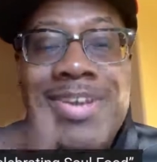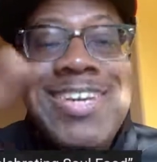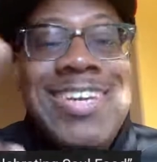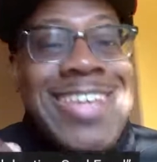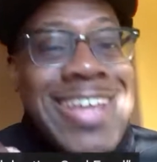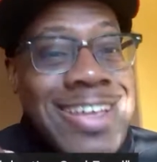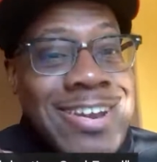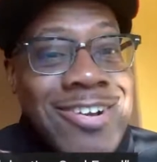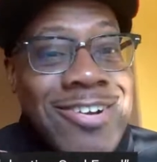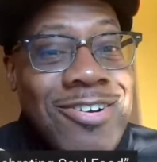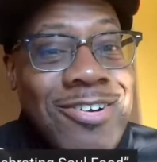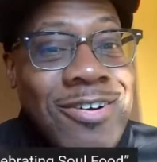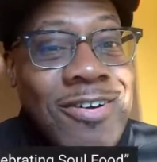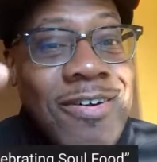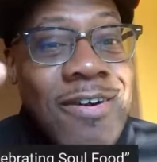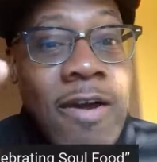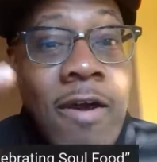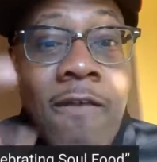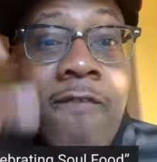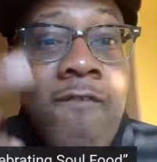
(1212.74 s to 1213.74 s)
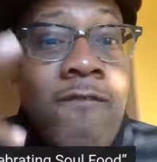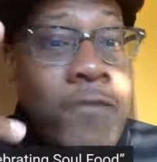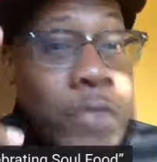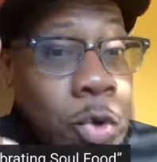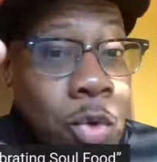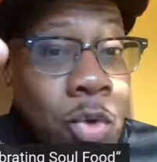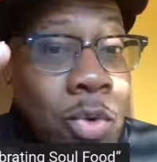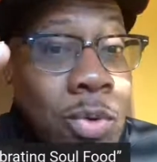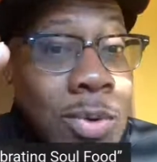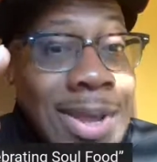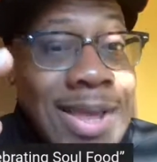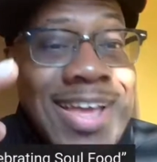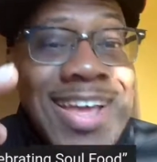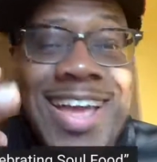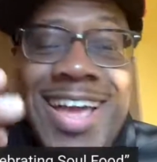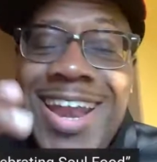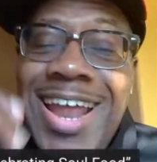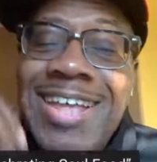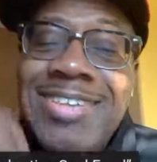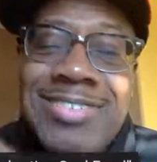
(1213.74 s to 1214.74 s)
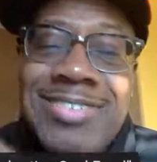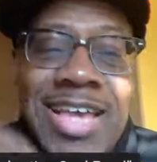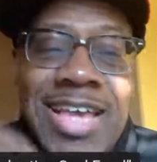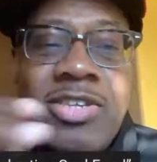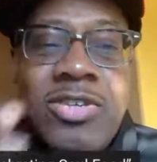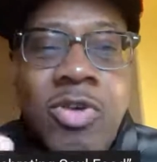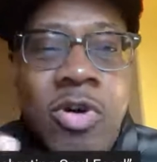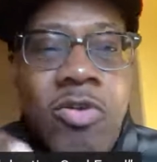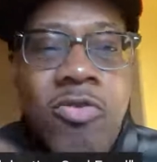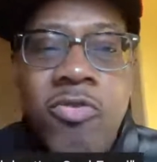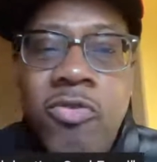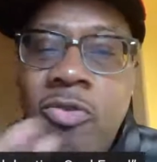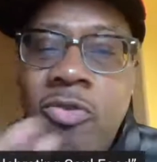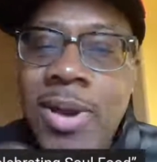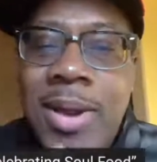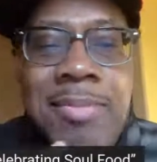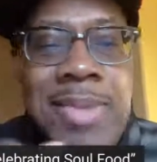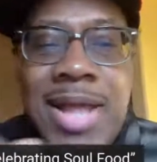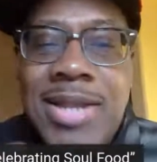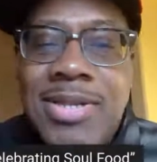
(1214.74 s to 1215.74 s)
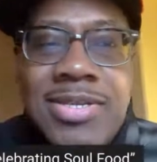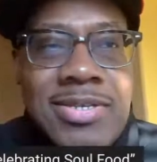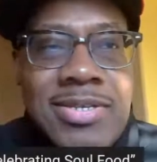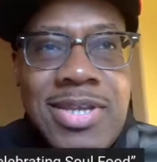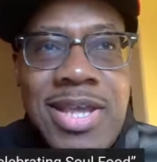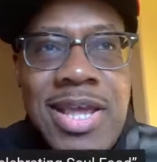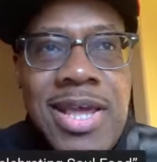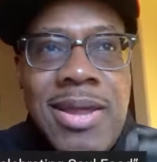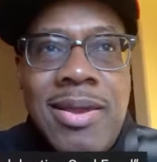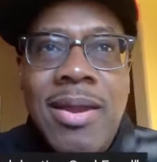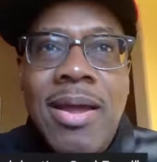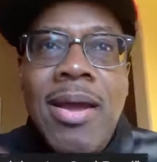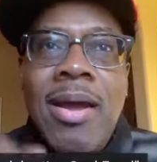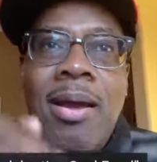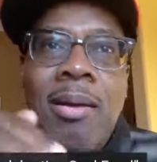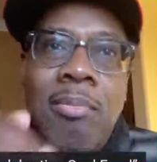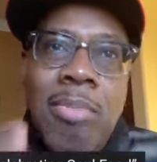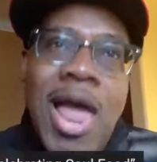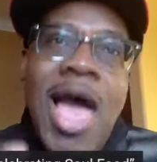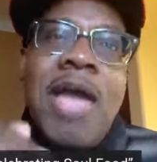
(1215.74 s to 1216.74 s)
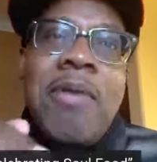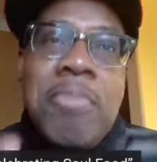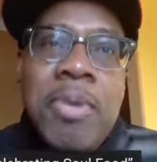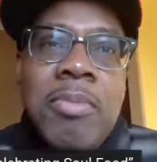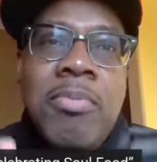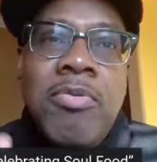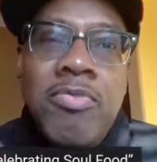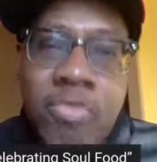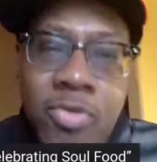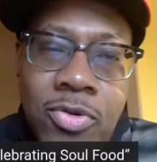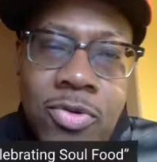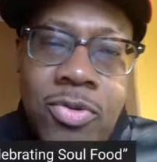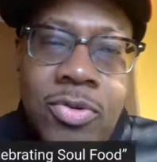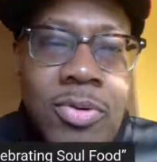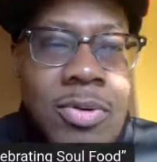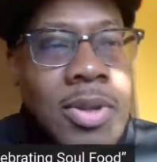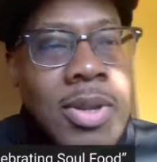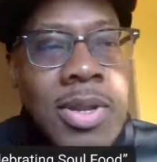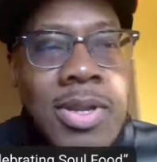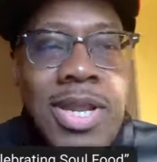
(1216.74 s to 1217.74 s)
Dinner, food. And I say soul food, and I'm not just saying black people food.